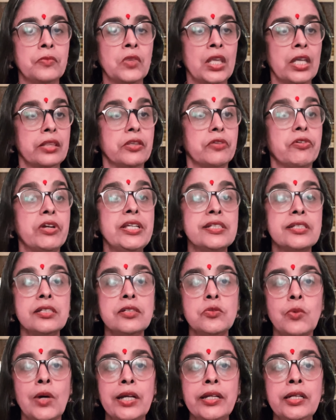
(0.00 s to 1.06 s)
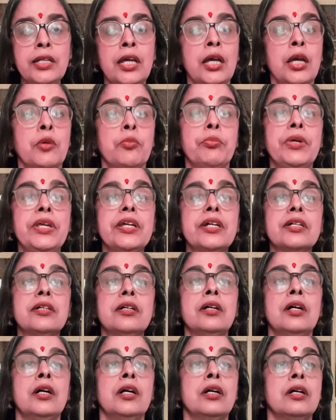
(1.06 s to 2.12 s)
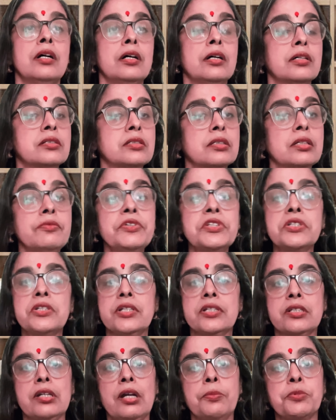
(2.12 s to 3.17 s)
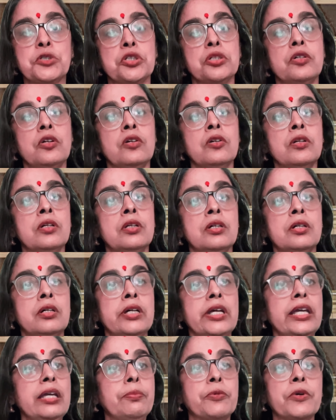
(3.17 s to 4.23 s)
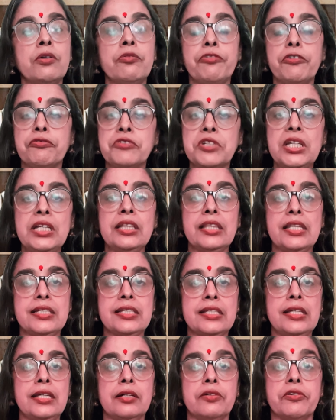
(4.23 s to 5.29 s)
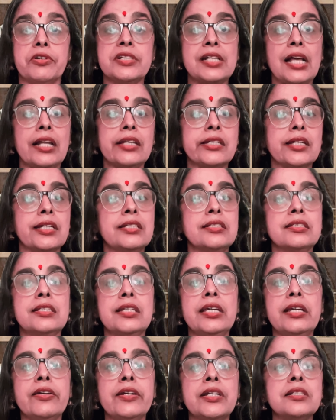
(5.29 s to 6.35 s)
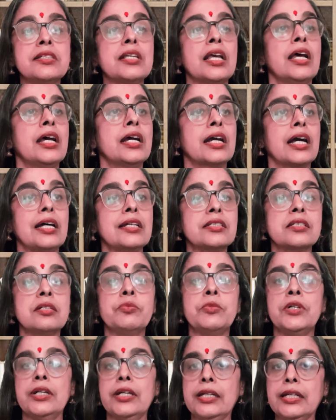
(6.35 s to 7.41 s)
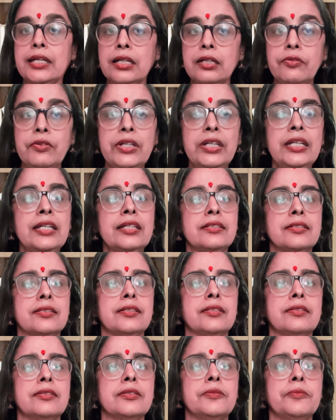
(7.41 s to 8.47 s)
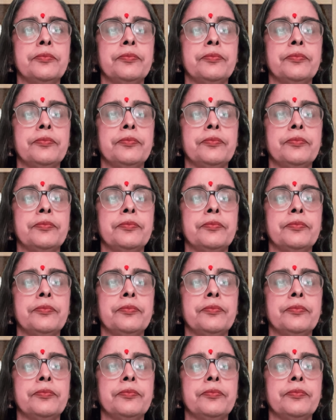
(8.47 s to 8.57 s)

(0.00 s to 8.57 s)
The recent one being a service disruption on April 15 this year, resulting in serious customer inconveniences.